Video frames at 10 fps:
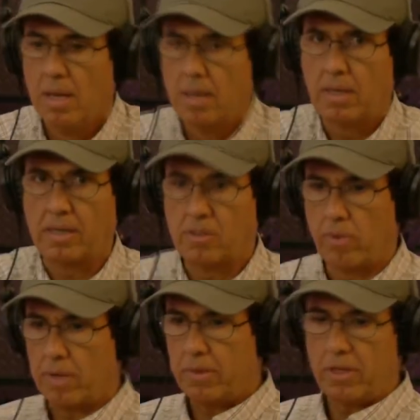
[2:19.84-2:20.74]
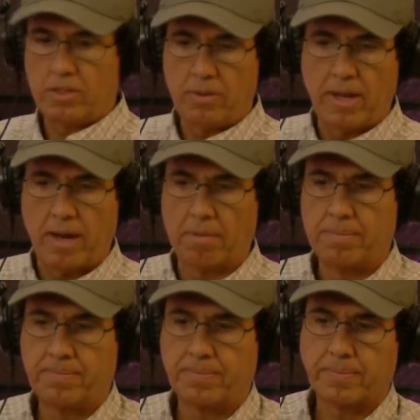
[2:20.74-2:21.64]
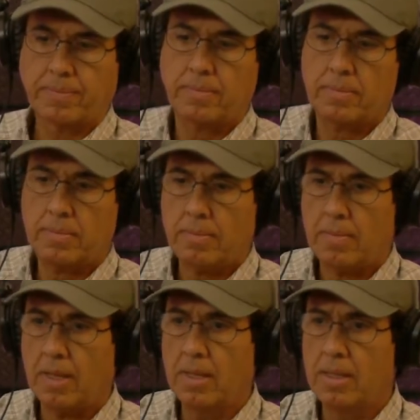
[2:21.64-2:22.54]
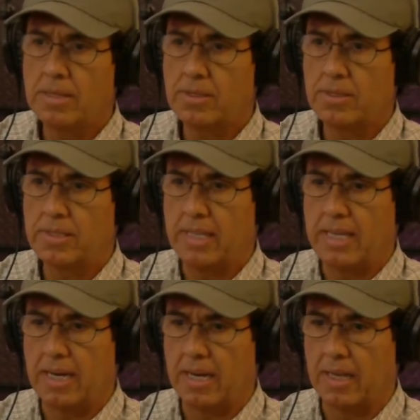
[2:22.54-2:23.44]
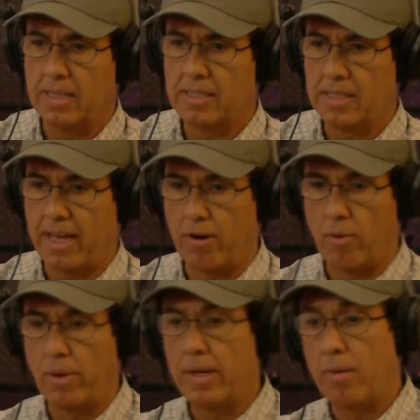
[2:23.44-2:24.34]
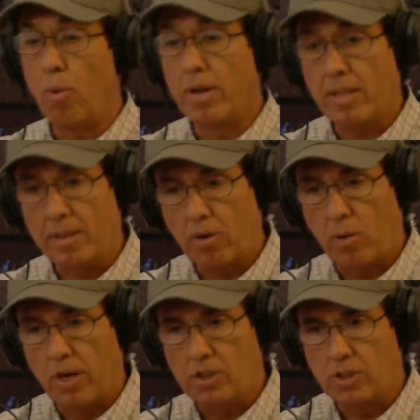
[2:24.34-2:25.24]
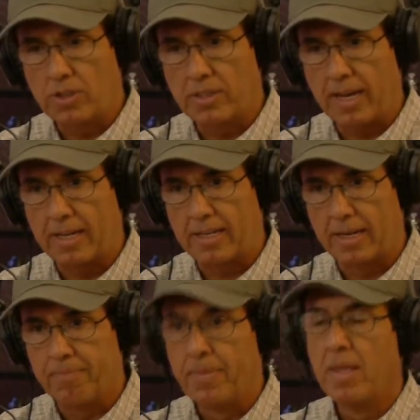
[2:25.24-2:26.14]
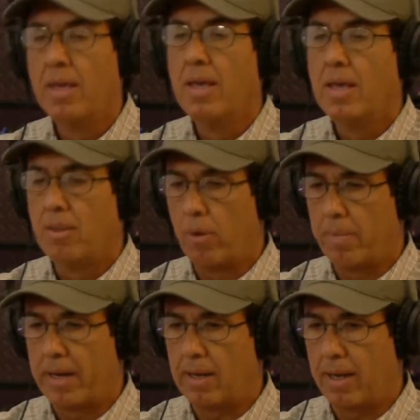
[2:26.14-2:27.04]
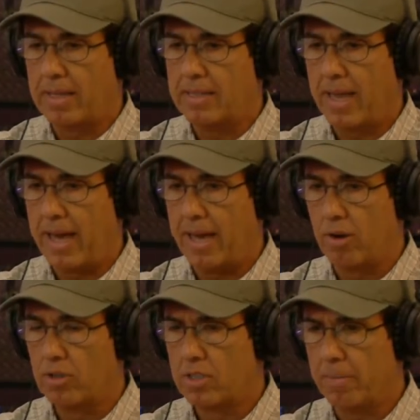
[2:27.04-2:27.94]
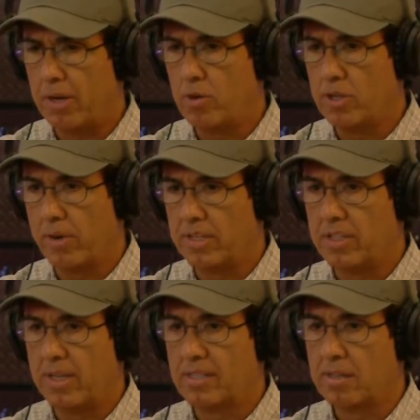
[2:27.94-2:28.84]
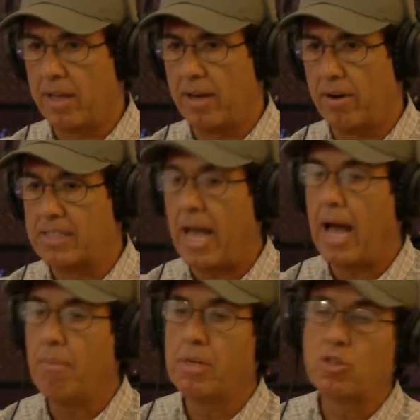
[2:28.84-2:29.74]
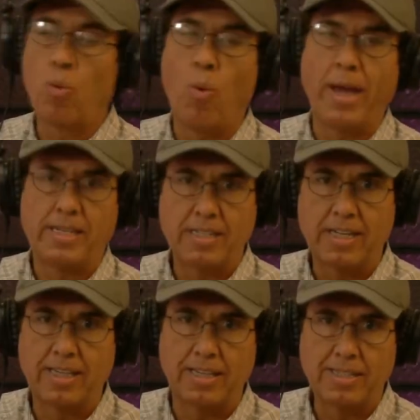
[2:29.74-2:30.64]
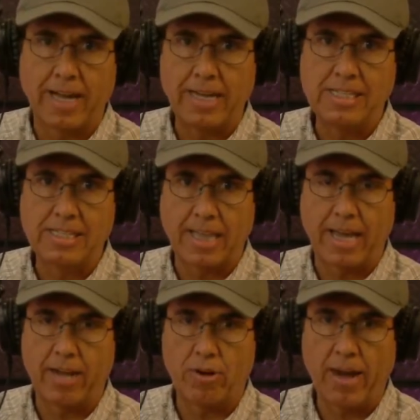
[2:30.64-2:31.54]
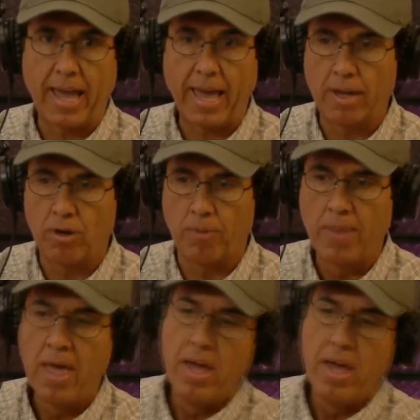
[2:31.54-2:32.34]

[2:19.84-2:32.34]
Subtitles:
Okay, so what I'm going to do now, this is the slider. One of the other questions that one of my clients had, or somebody who's interested in the slider, is how much weight could the tiny slider handle?